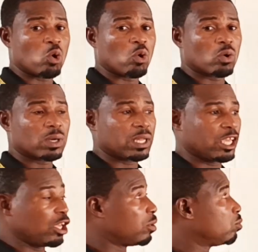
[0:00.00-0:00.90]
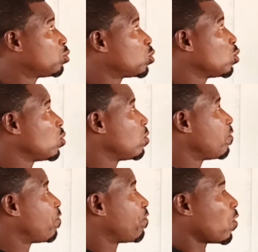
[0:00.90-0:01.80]
whole
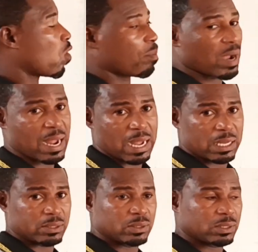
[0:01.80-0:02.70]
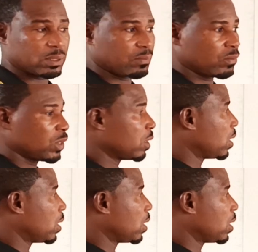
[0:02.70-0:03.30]
into 4 parts.